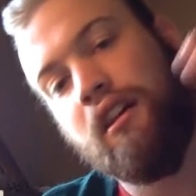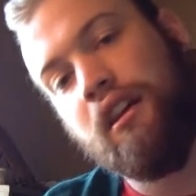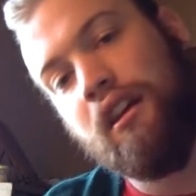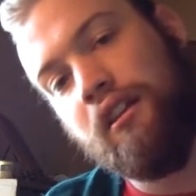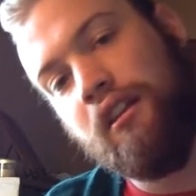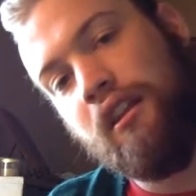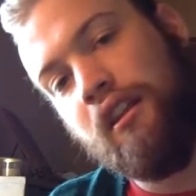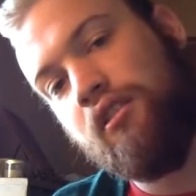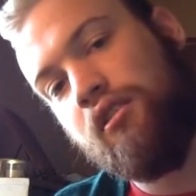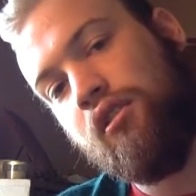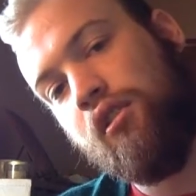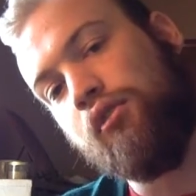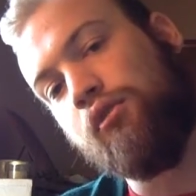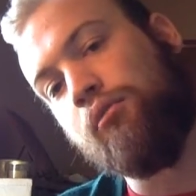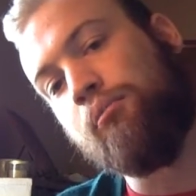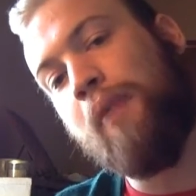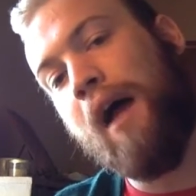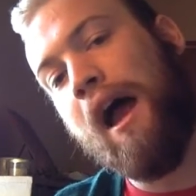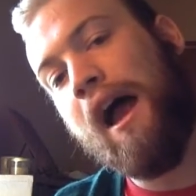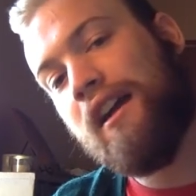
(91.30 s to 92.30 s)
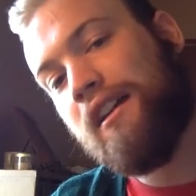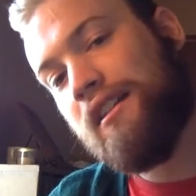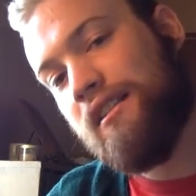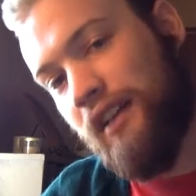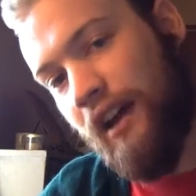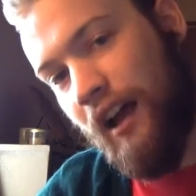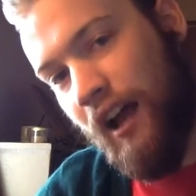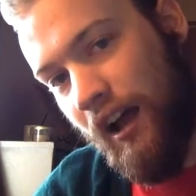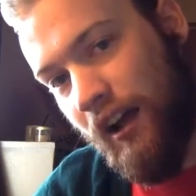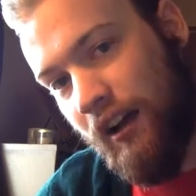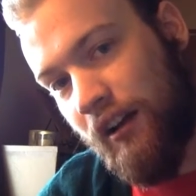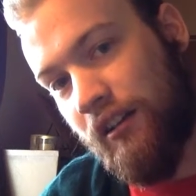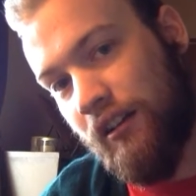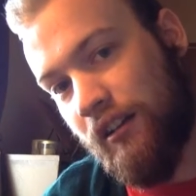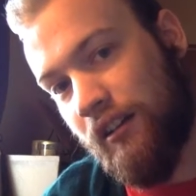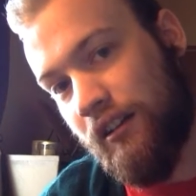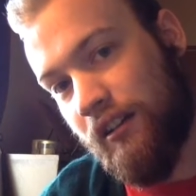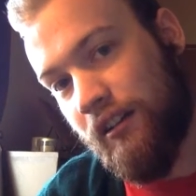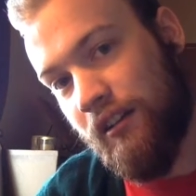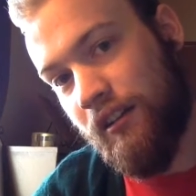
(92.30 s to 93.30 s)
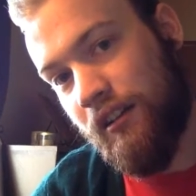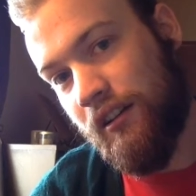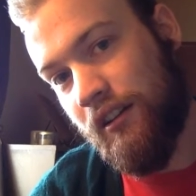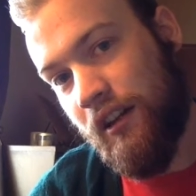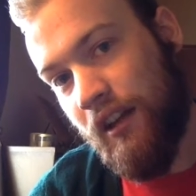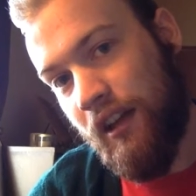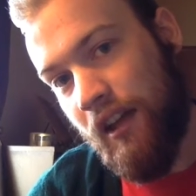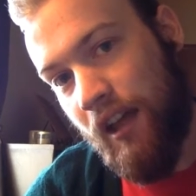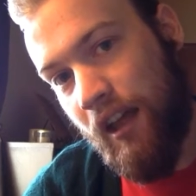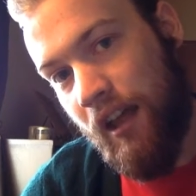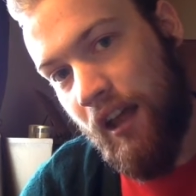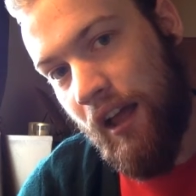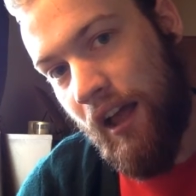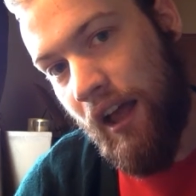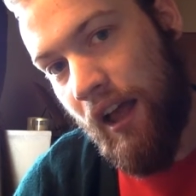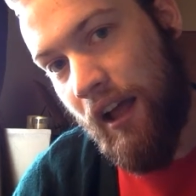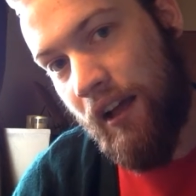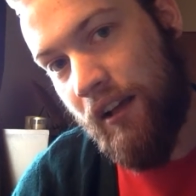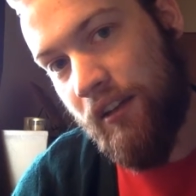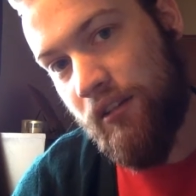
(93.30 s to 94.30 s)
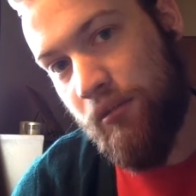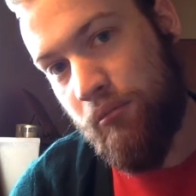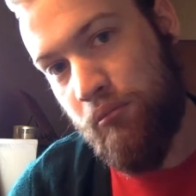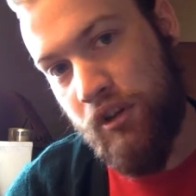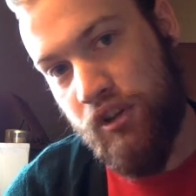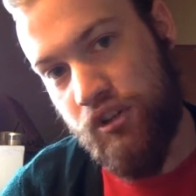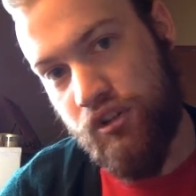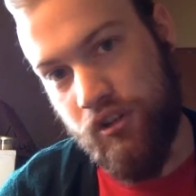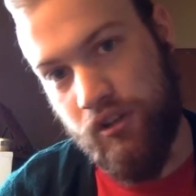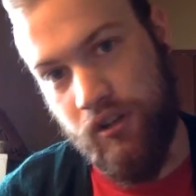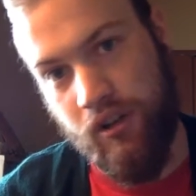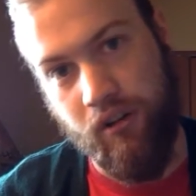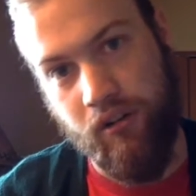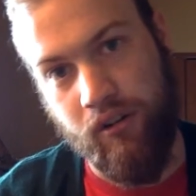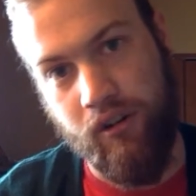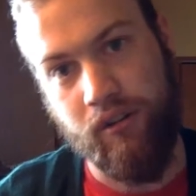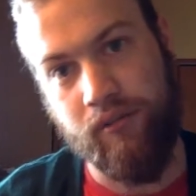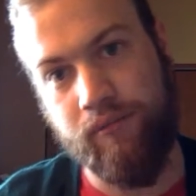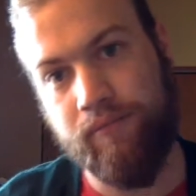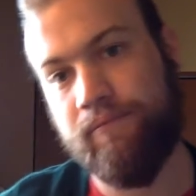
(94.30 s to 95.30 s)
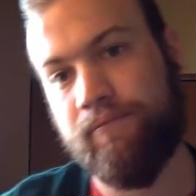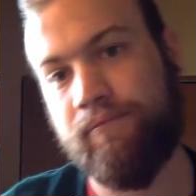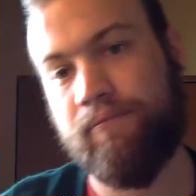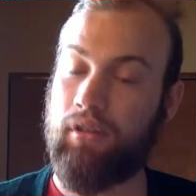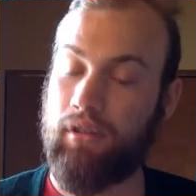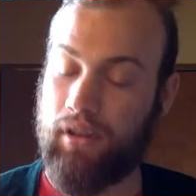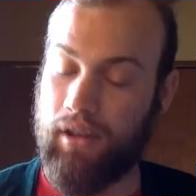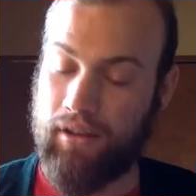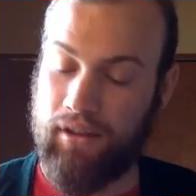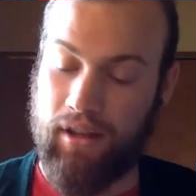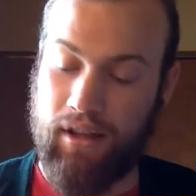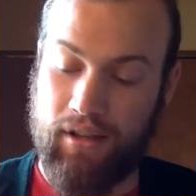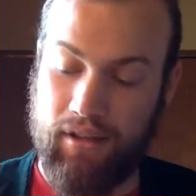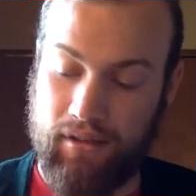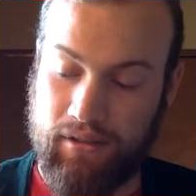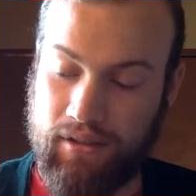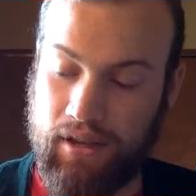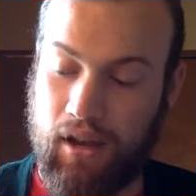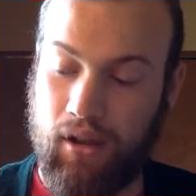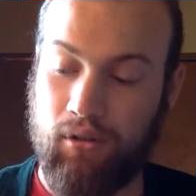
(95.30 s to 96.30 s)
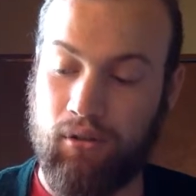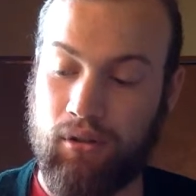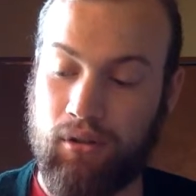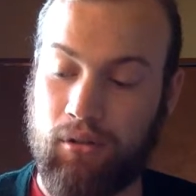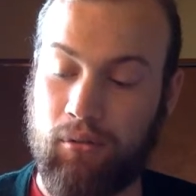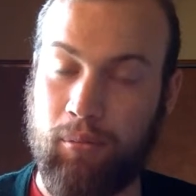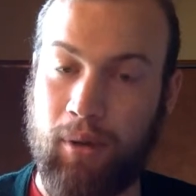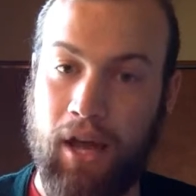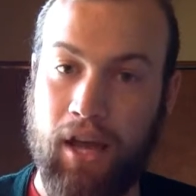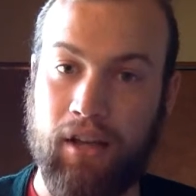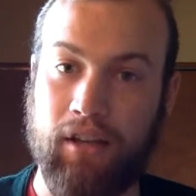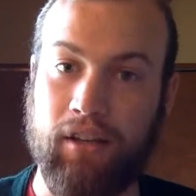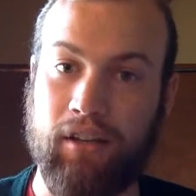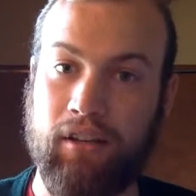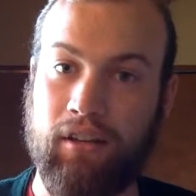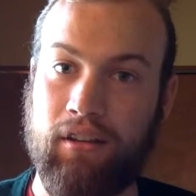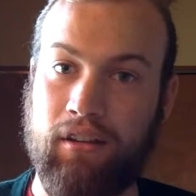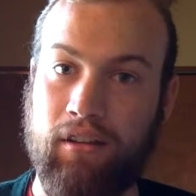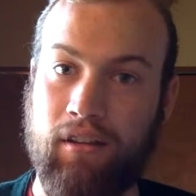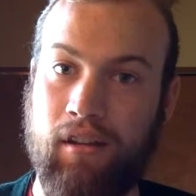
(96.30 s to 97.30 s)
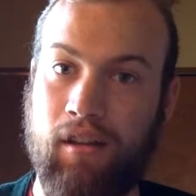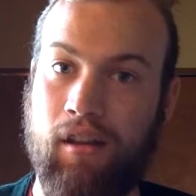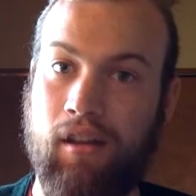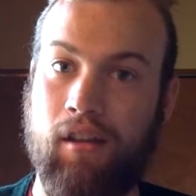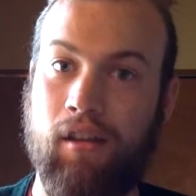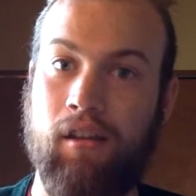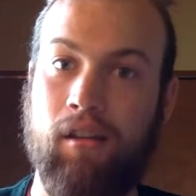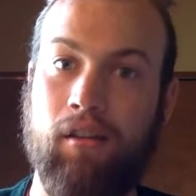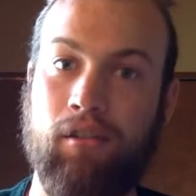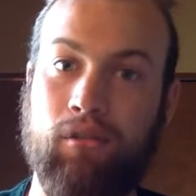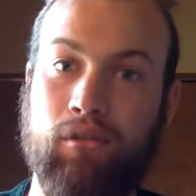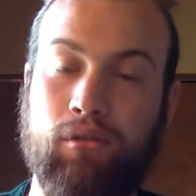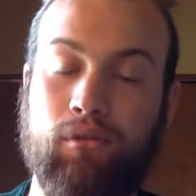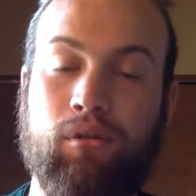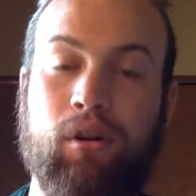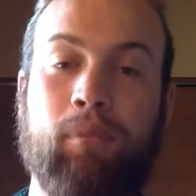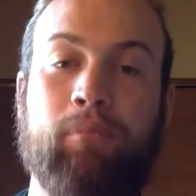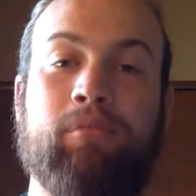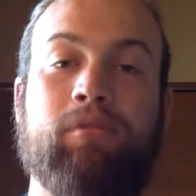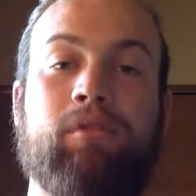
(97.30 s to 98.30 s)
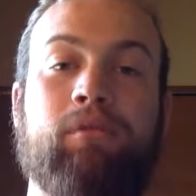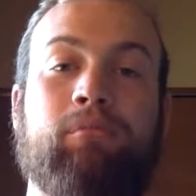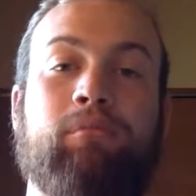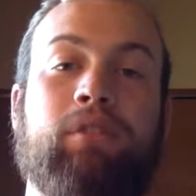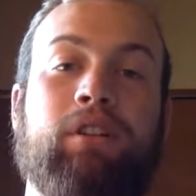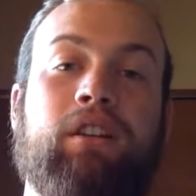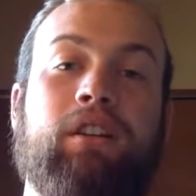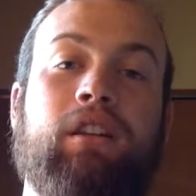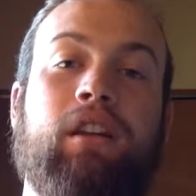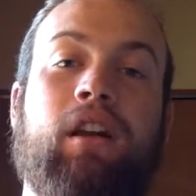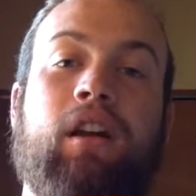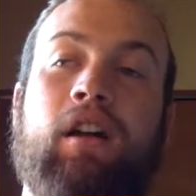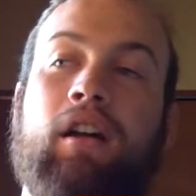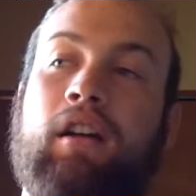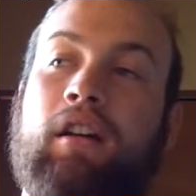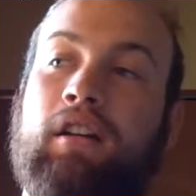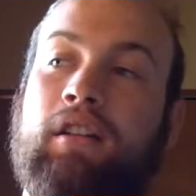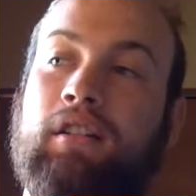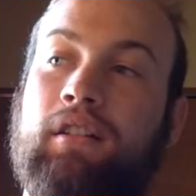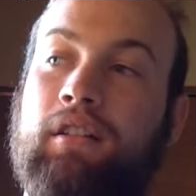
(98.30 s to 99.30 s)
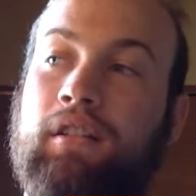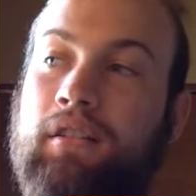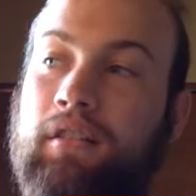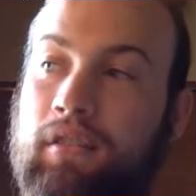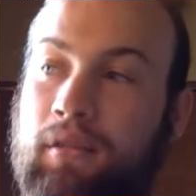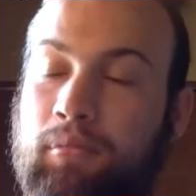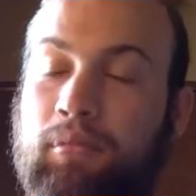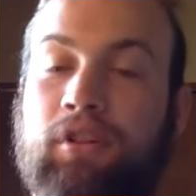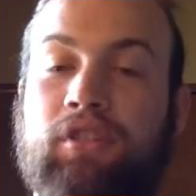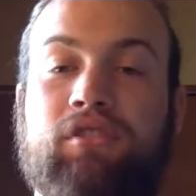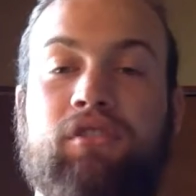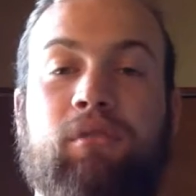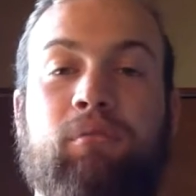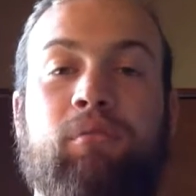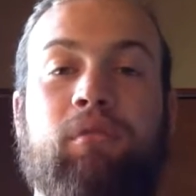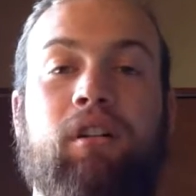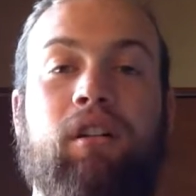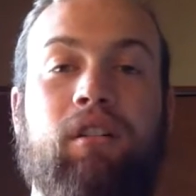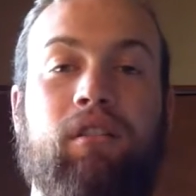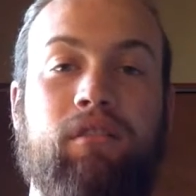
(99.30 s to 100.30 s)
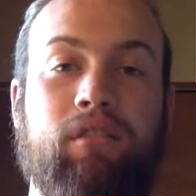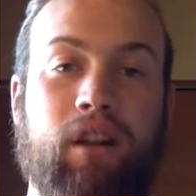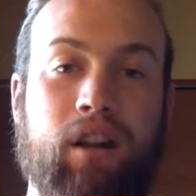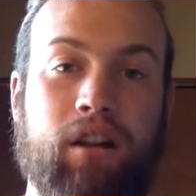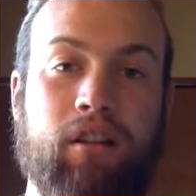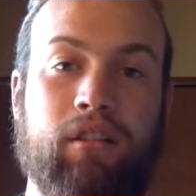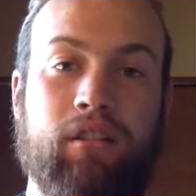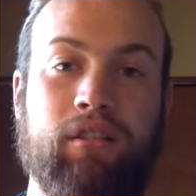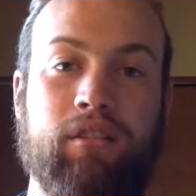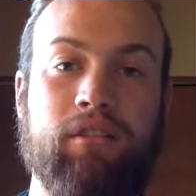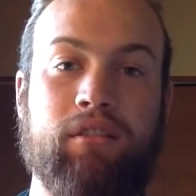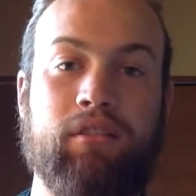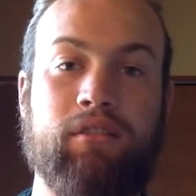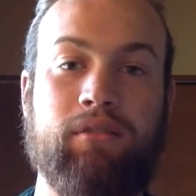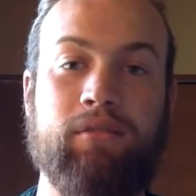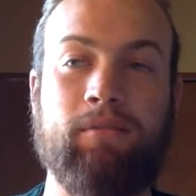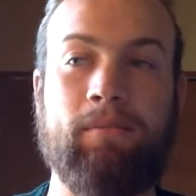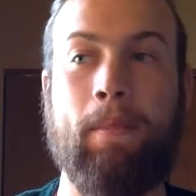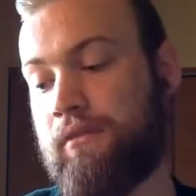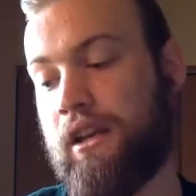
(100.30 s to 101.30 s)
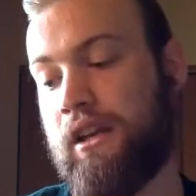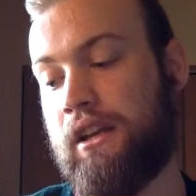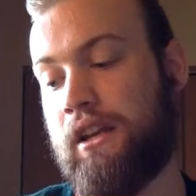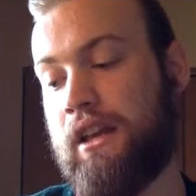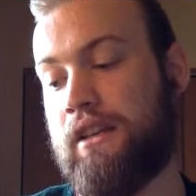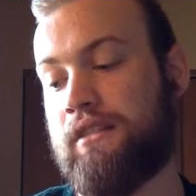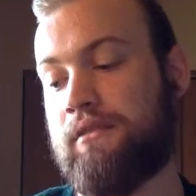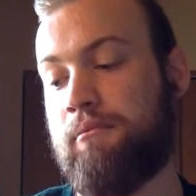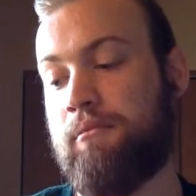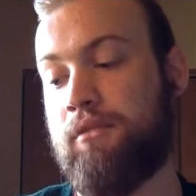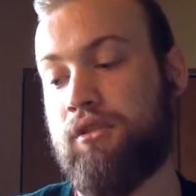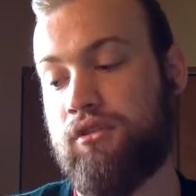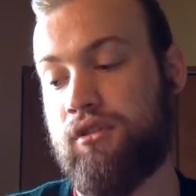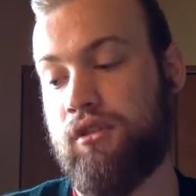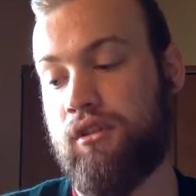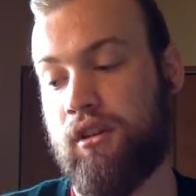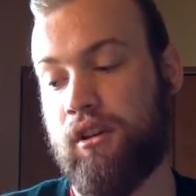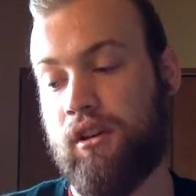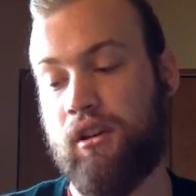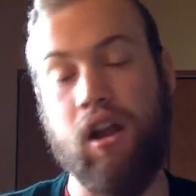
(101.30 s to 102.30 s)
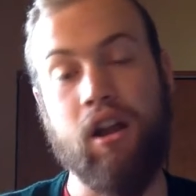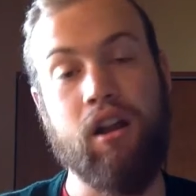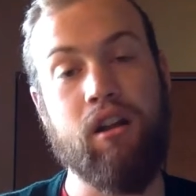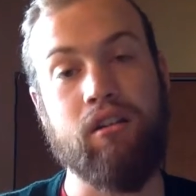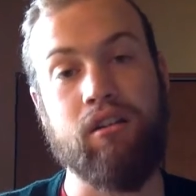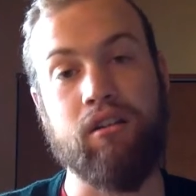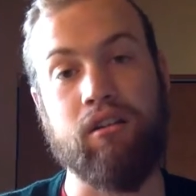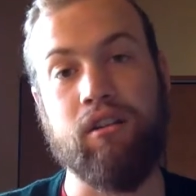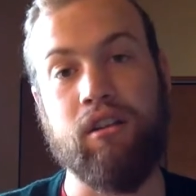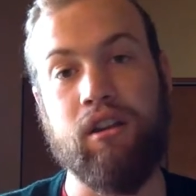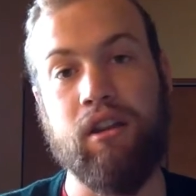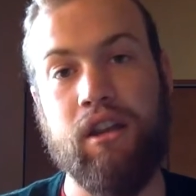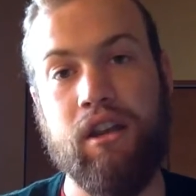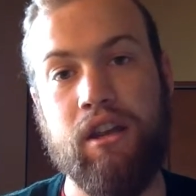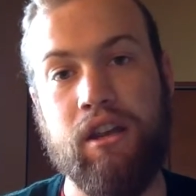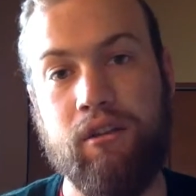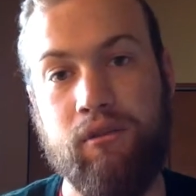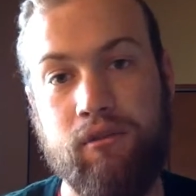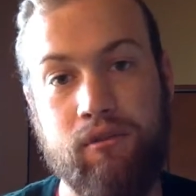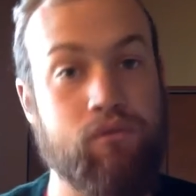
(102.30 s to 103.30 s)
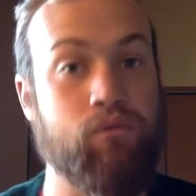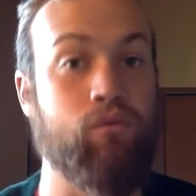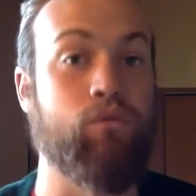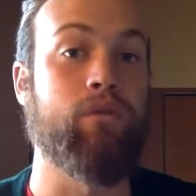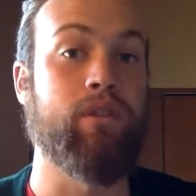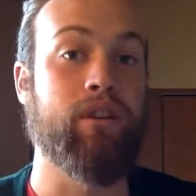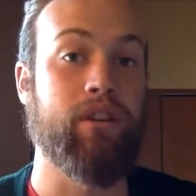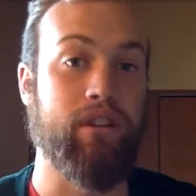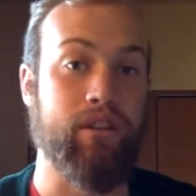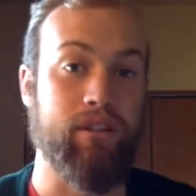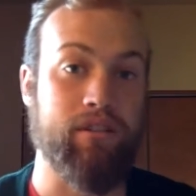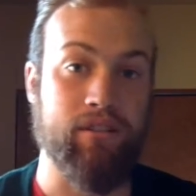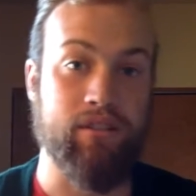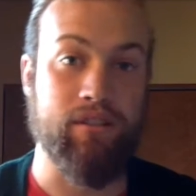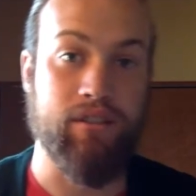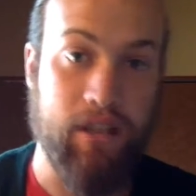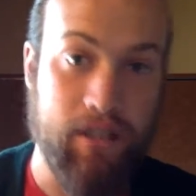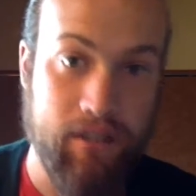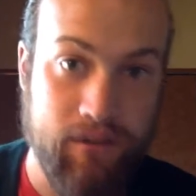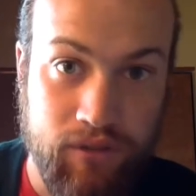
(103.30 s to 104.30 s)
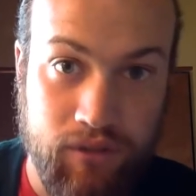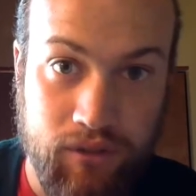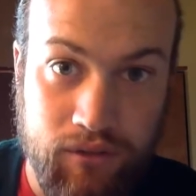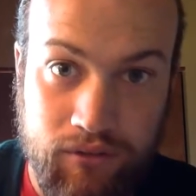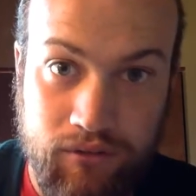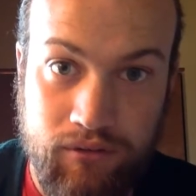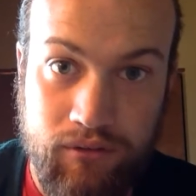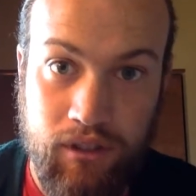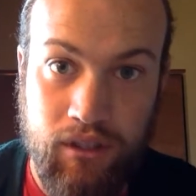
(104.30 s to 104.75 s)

He then goes back to Ireland as a missionary. And that is how little Paddy grew up to be the Bishop of Ireland. And as a missionary in Ireland, he was really successful.